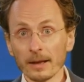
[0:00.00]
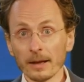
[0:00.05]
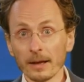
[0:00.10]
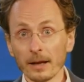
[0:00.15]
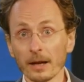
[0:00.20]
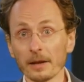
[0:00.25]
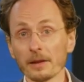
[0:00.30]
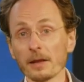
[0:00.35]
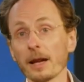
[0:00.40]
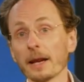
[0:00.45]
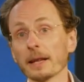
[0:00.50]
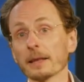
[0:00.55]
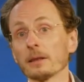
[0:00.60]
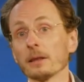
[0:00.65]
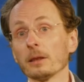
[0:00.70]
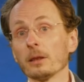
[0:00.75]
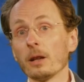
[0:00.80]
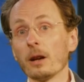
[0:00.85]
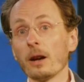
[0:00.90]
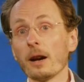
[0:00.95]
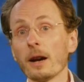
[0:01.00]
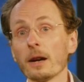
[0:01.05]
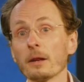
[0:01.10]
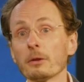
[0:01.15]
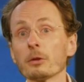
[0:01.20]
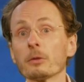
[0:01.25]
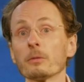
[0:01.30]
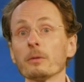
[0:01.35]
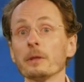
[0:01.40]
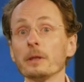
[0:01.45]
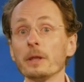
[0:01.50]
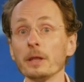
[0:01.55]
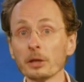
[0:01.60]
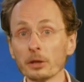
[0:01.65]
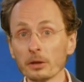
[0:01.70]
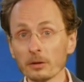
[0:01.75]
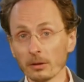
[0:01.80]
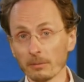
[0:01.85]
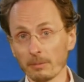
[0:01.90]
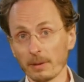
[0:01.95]
Unlike the large
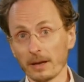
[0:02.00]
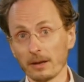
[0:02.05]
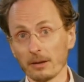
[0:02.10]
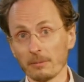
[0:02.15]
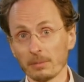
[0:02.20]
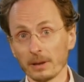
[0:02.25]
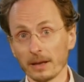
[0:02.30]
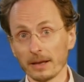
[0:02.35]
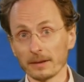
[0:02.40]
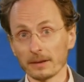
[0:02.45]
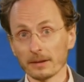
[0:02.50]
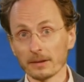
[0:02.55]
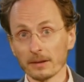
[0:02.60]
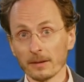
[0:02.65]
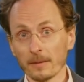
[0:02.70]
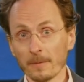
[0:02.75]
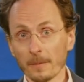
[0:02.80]
traditional power plants,